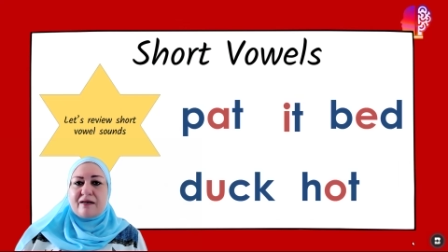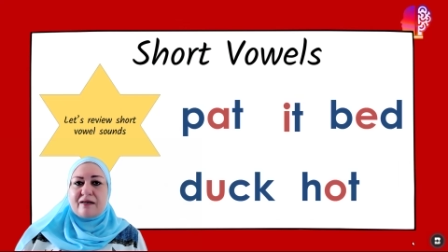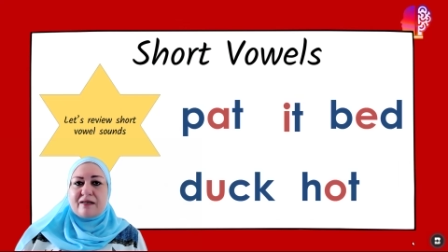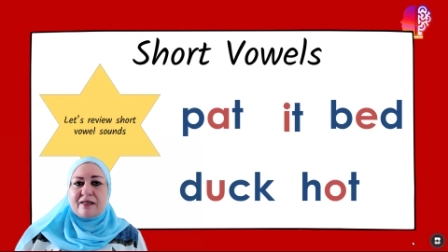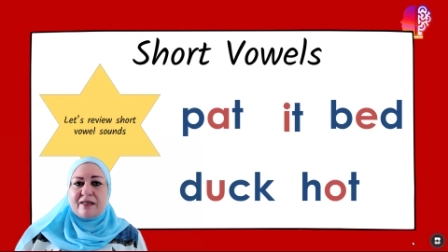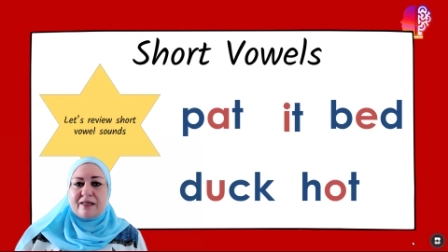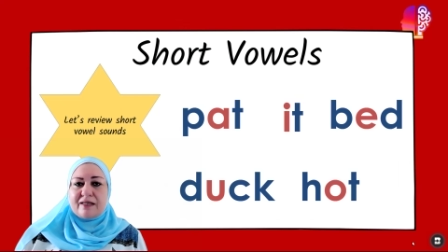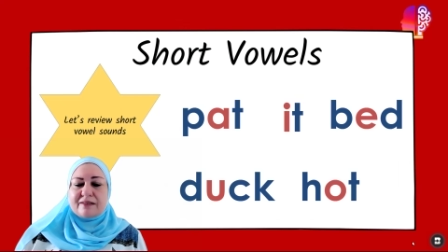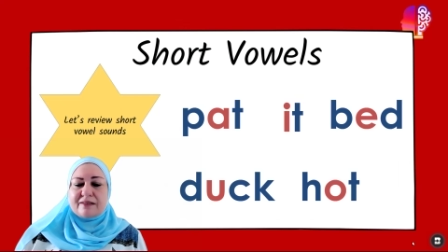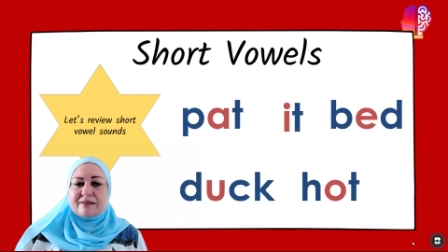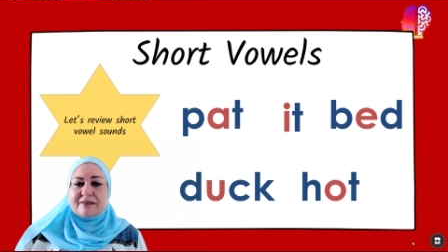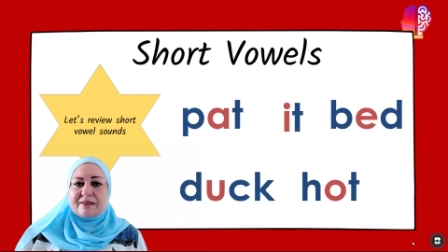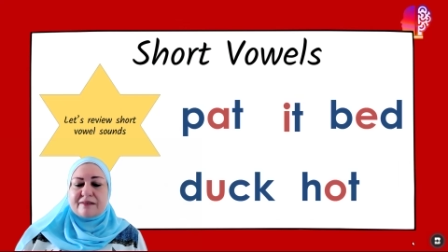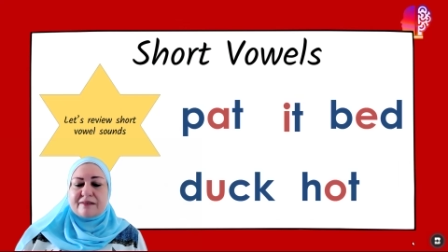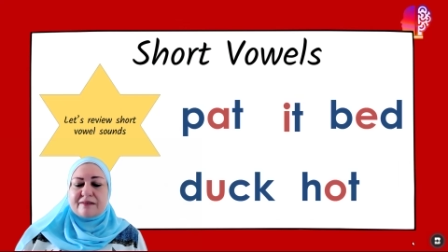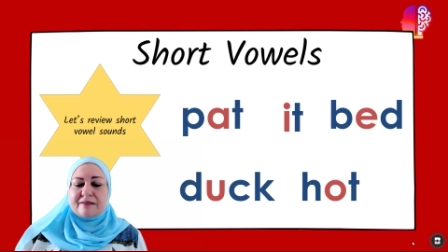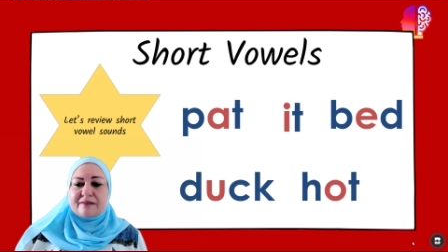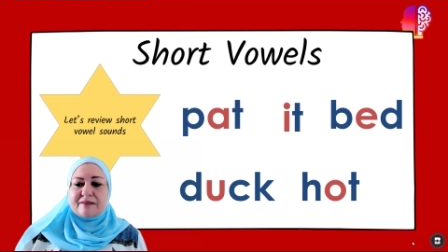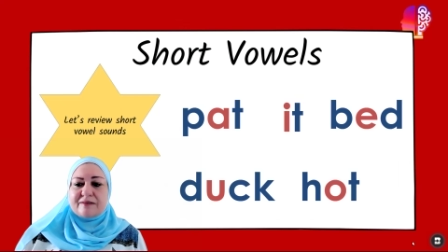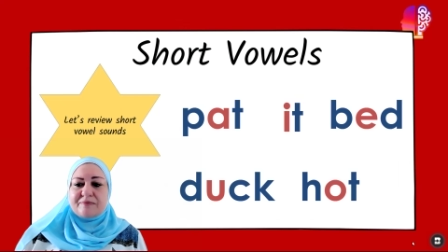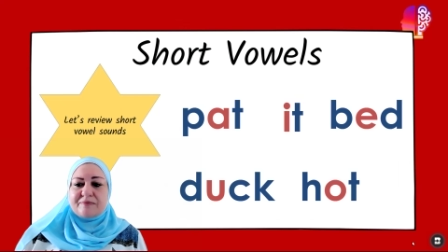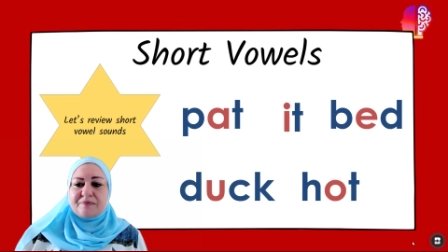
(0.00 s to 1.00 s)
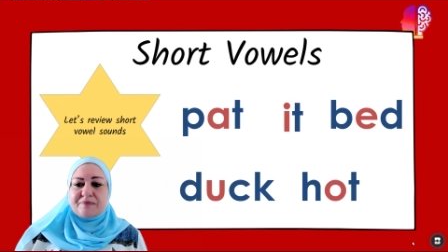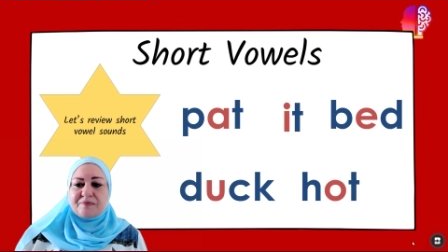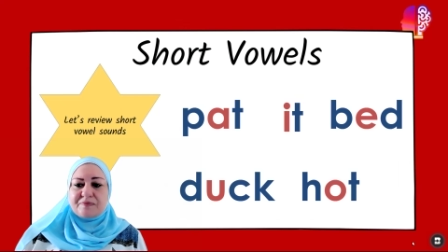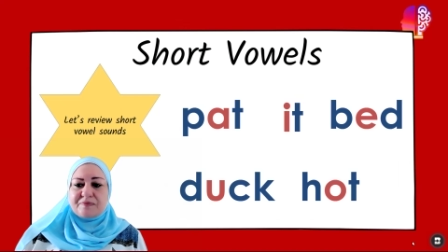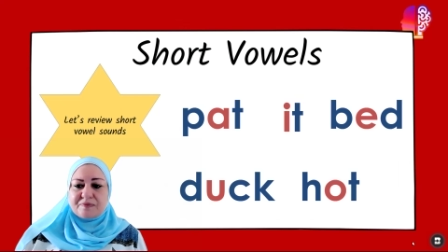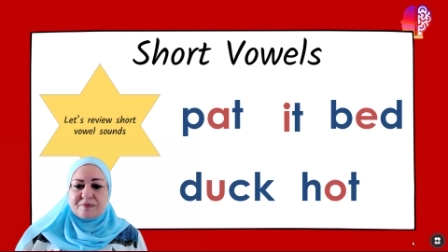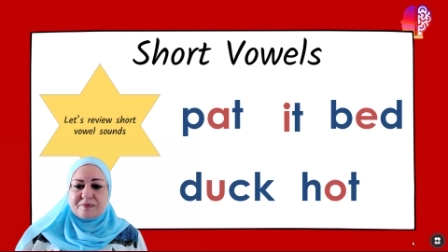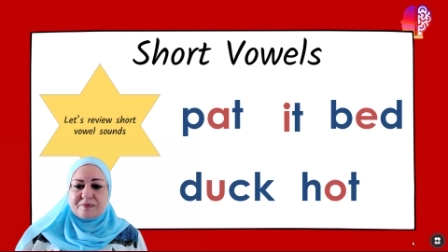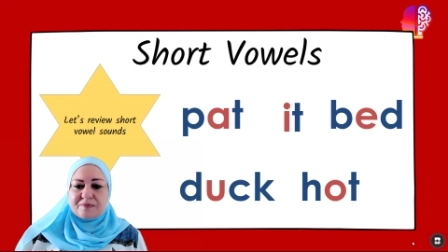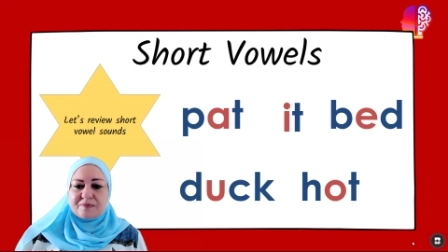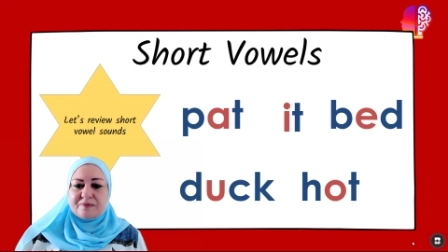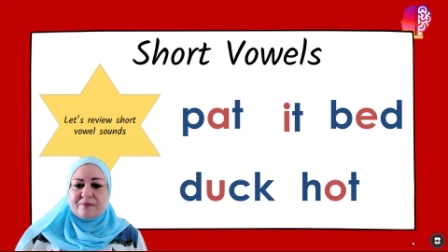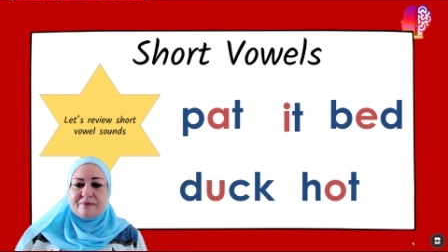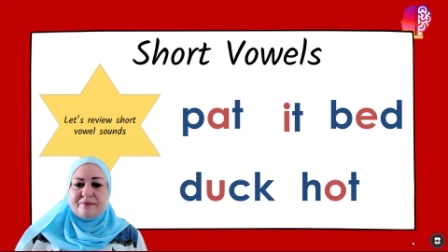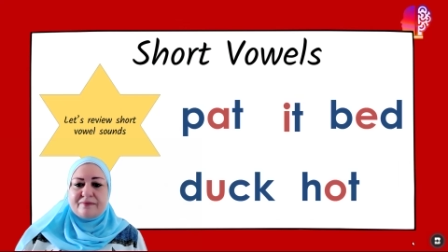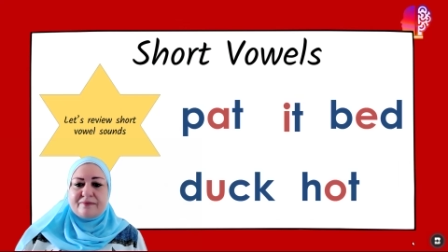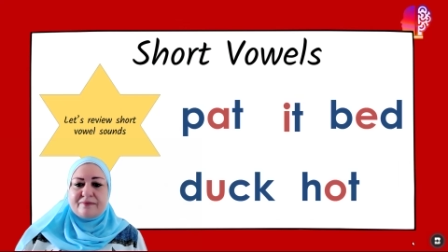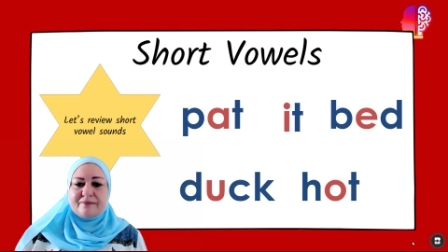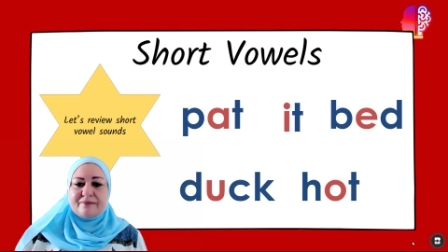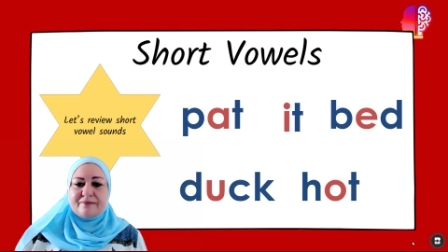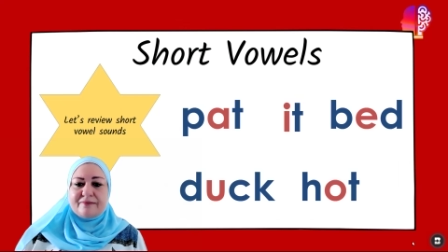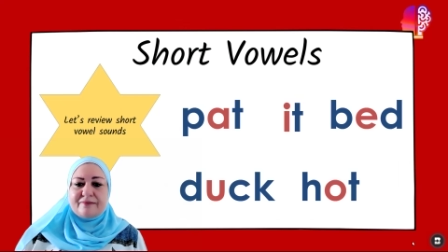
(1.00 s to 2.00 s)
a consonant.
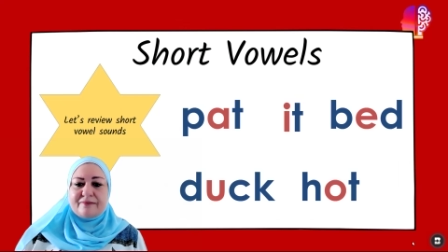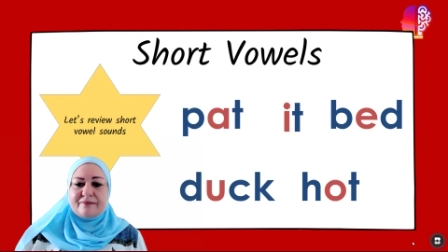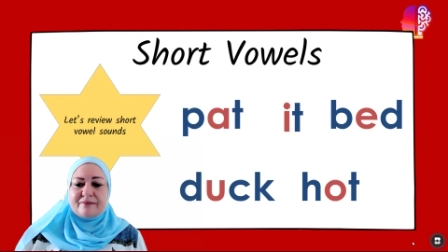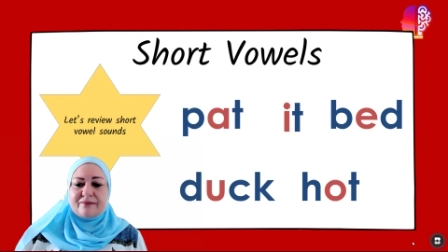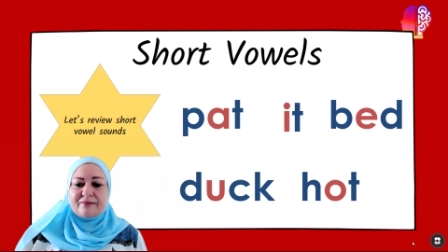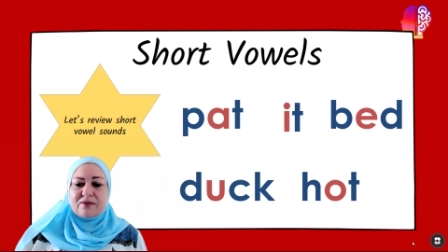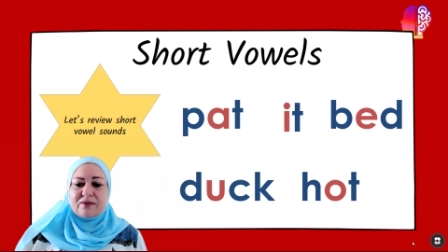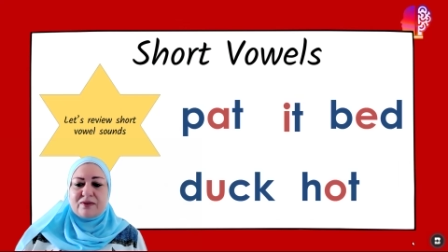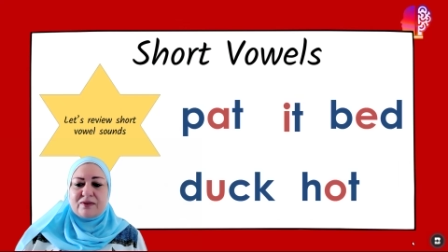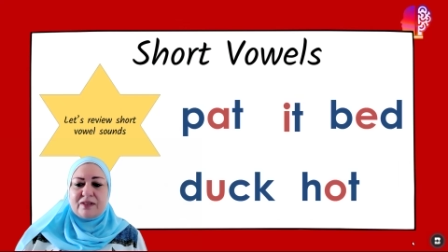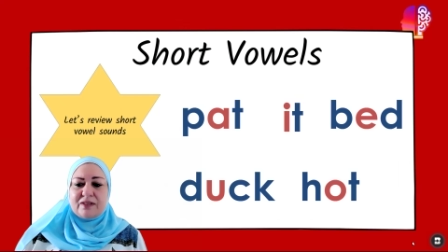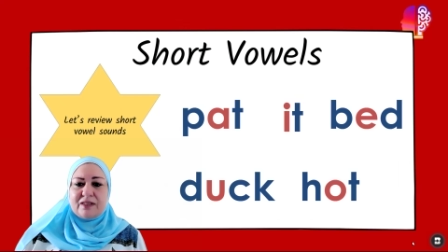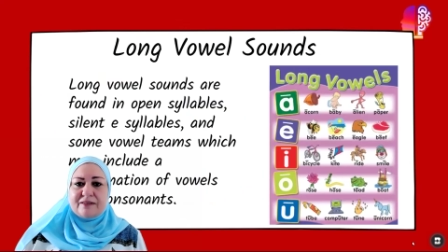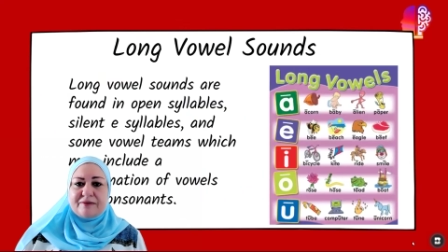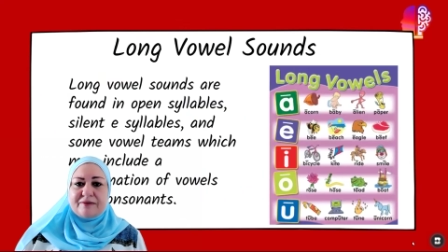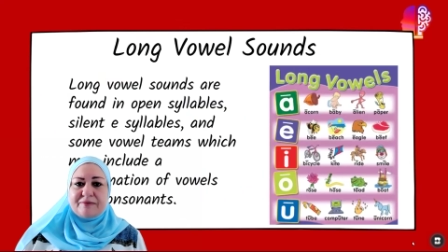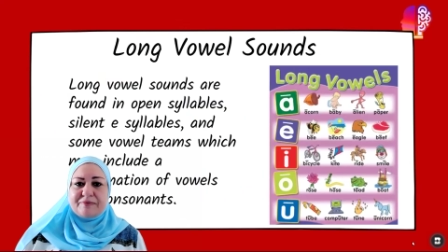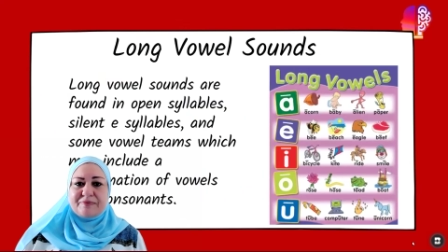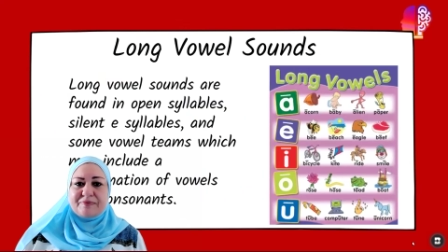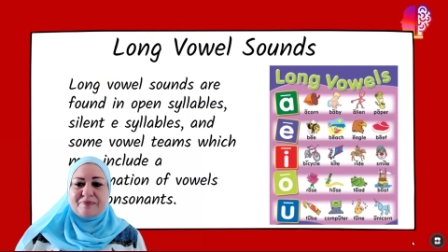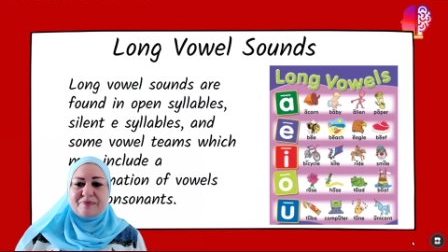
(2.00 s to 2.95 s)
Okay.